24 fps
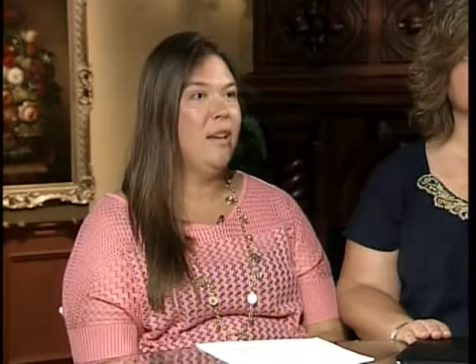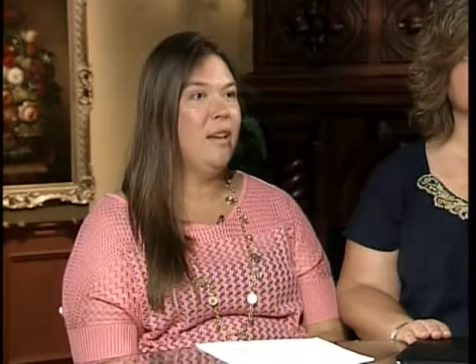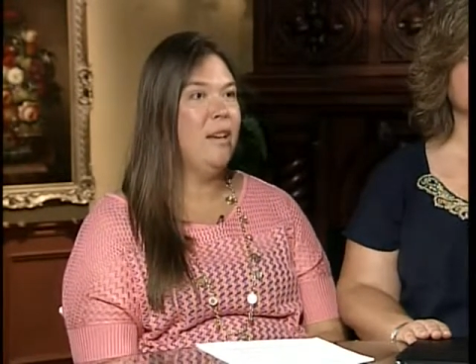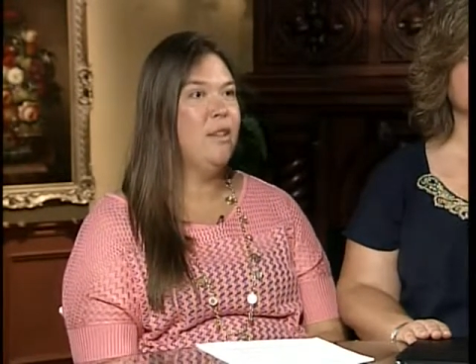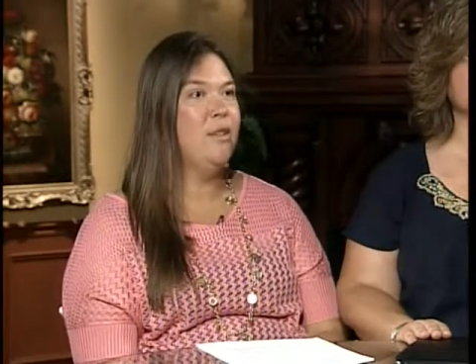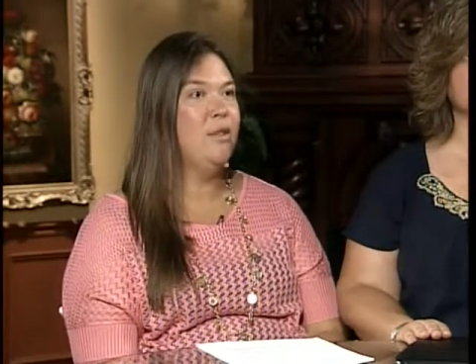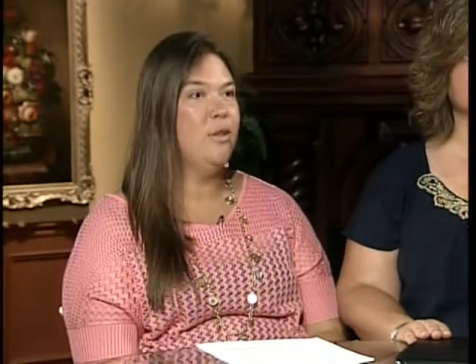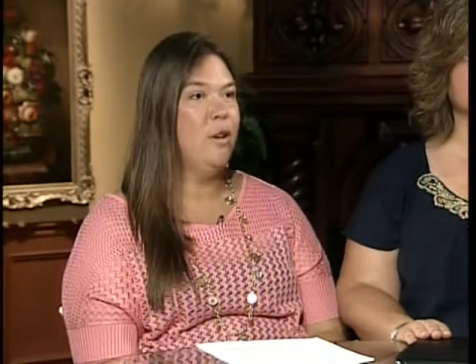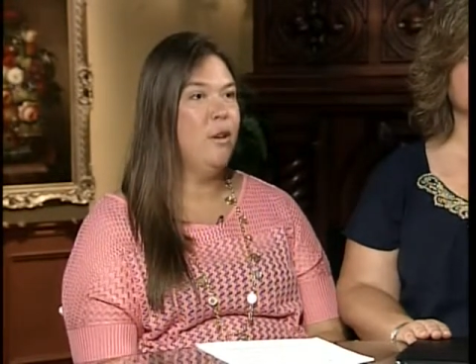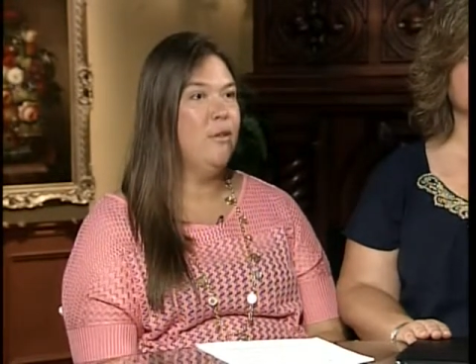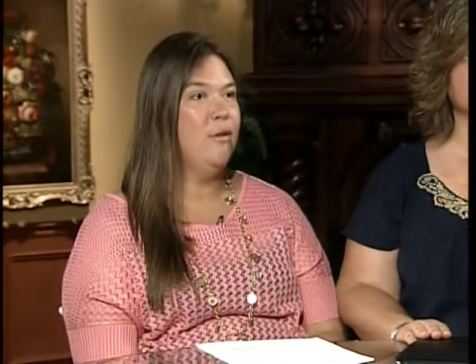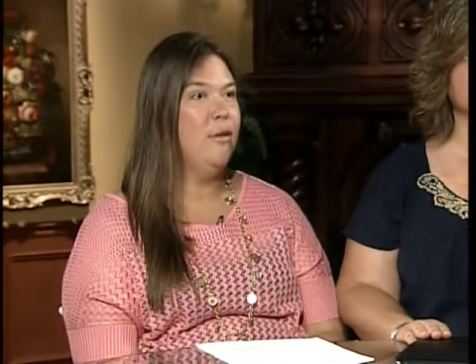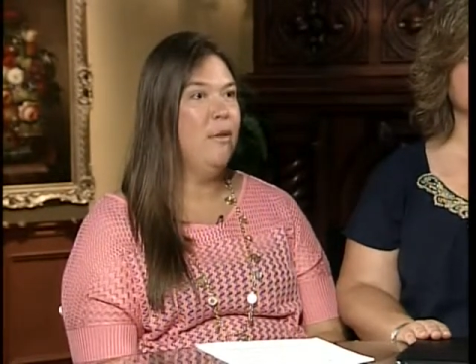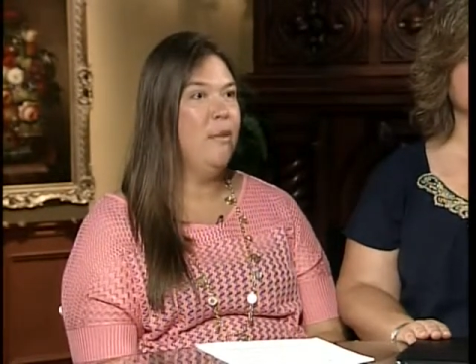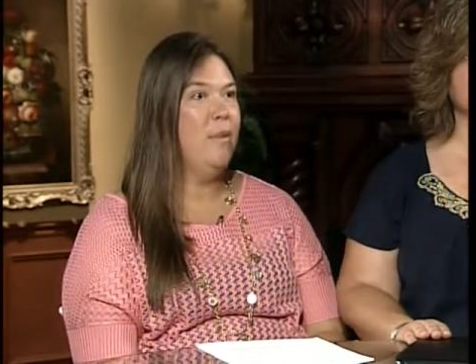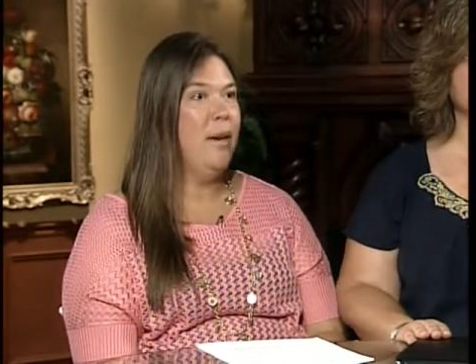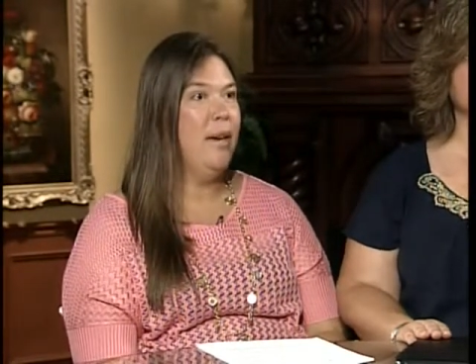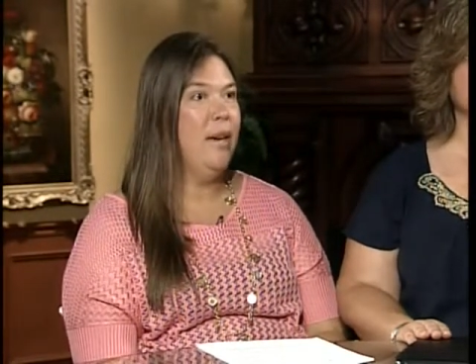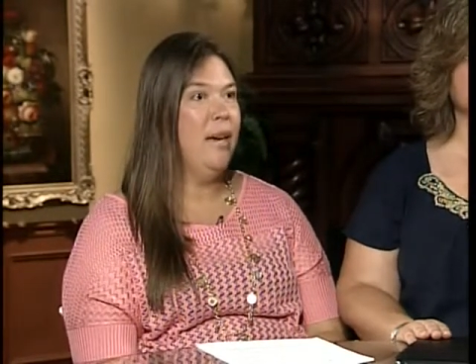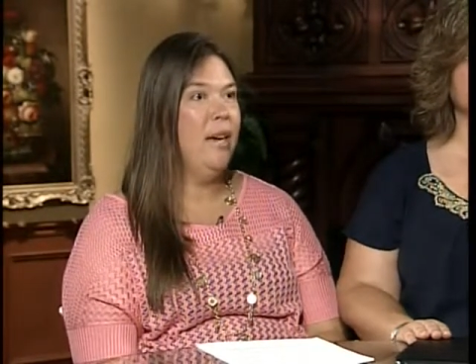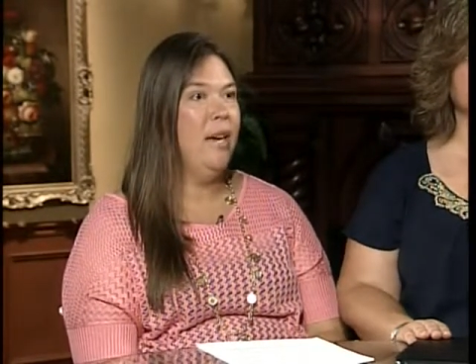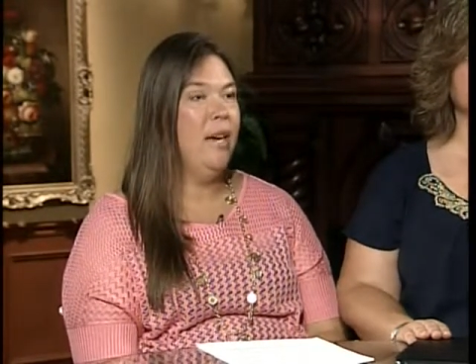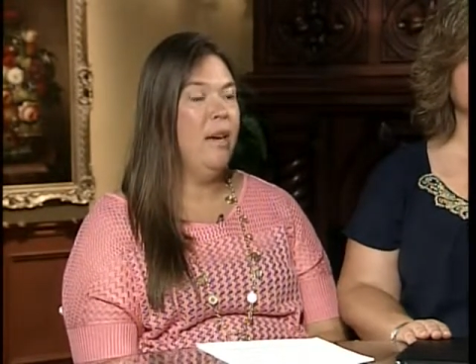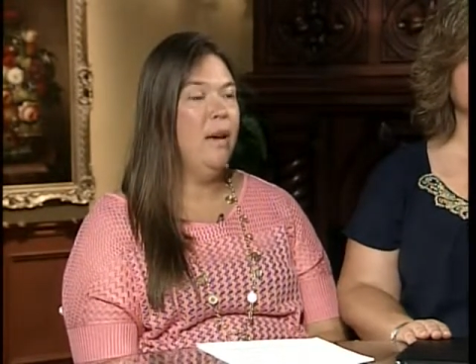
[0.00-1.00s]
it's good for
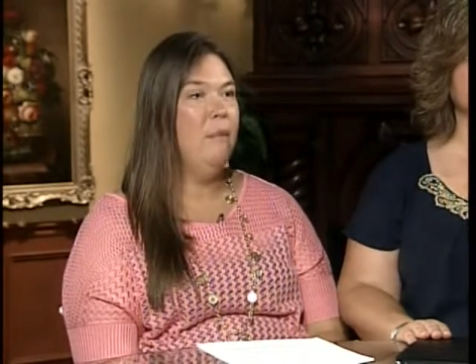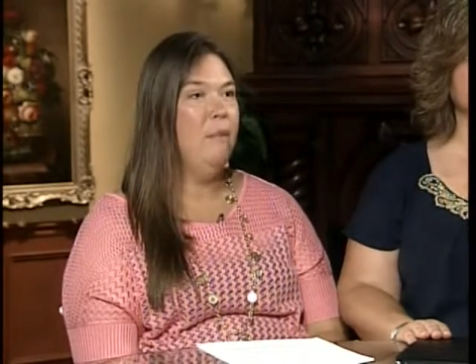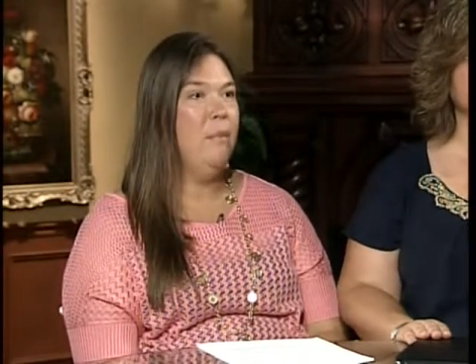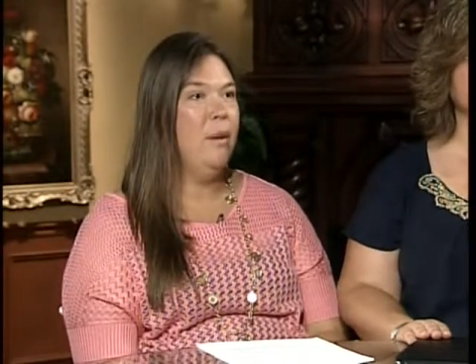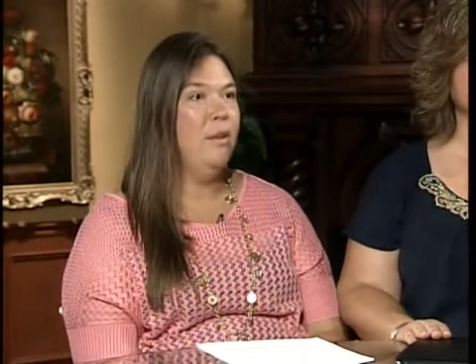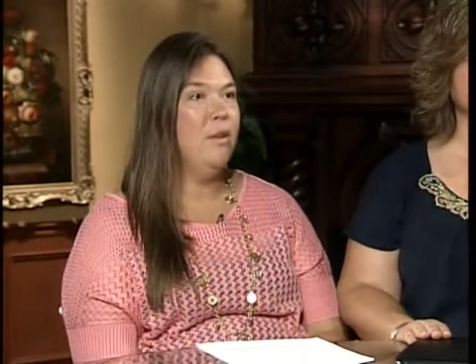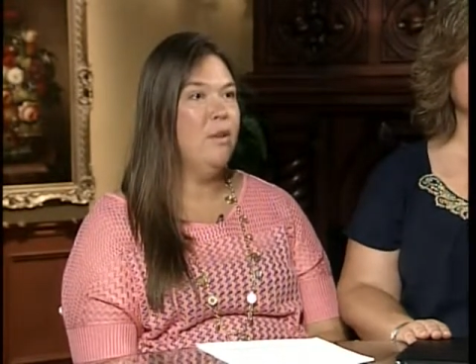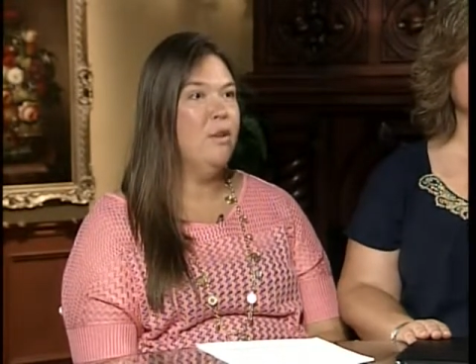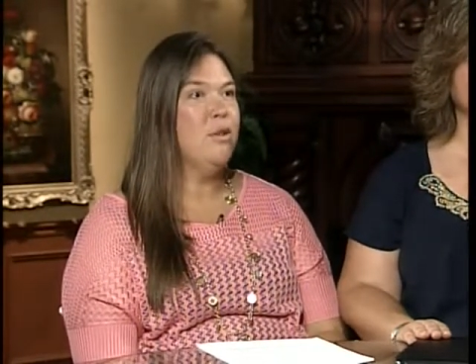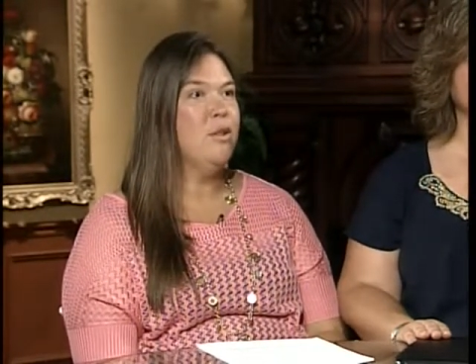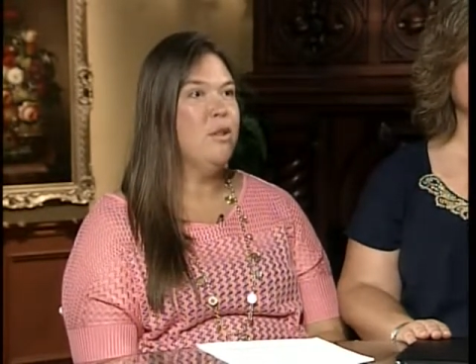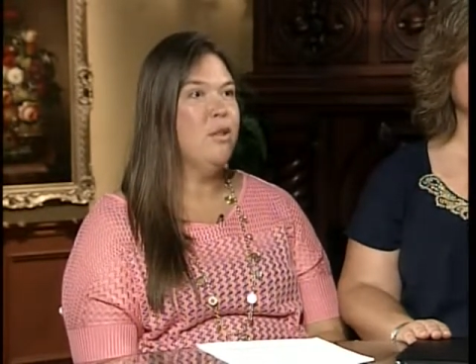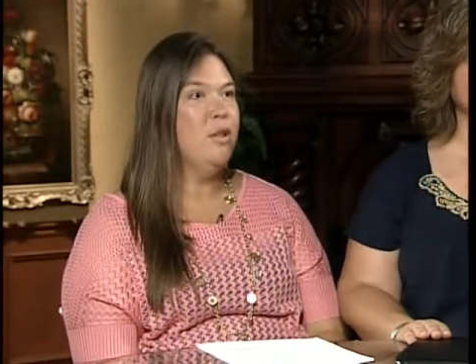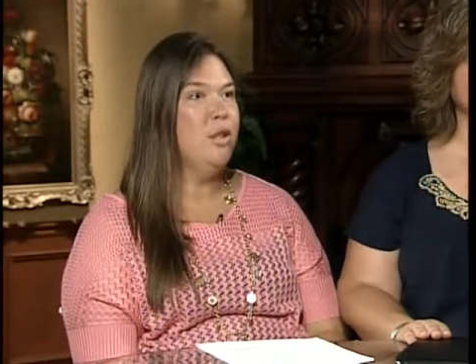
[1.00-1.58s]
me, but there's